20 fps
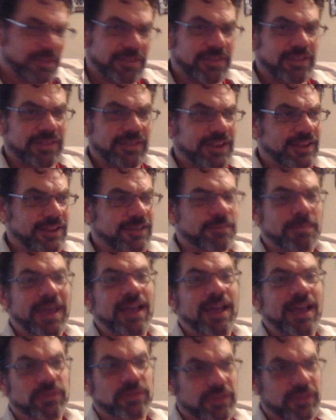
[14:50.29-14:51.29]

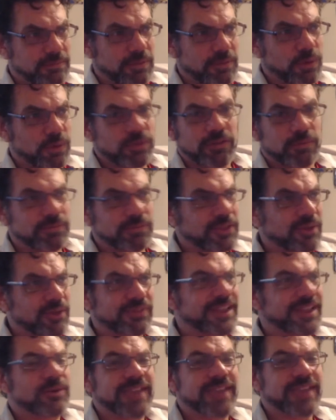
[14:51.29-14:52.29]
espouse it, most of them don't. They
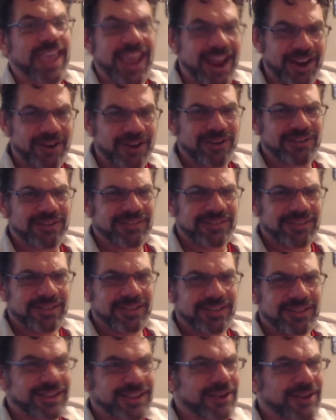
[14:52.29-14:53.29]
don't care.
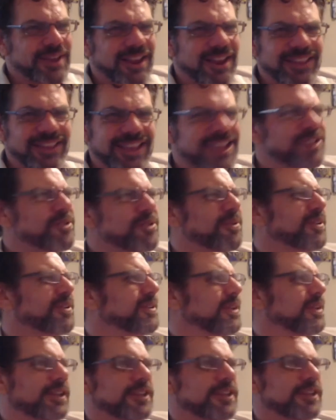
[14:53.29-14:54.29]
They don't care. Like, can you
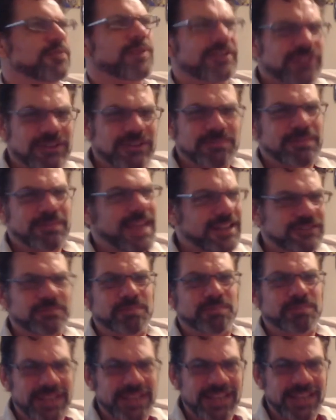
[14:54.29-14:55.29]
actually imagine
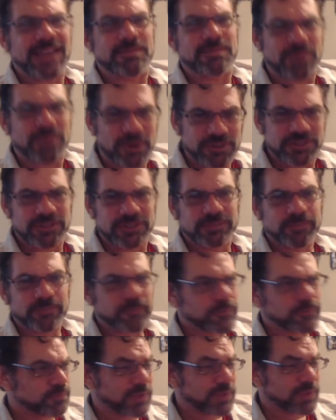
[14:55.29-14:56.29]
being a person,
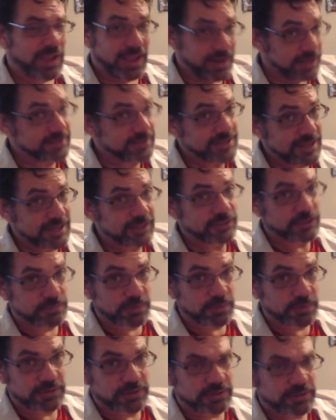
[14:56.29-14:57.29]
an intelligent
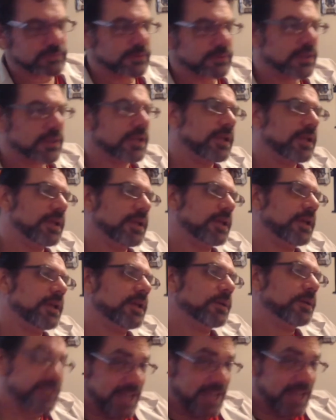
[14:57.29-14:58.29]
person,
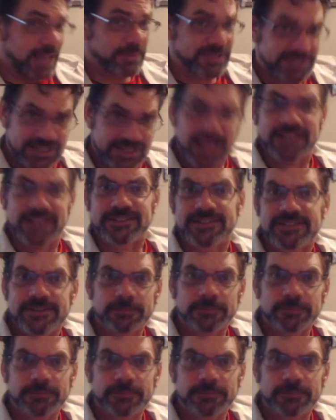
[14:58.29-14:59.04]
with common sense,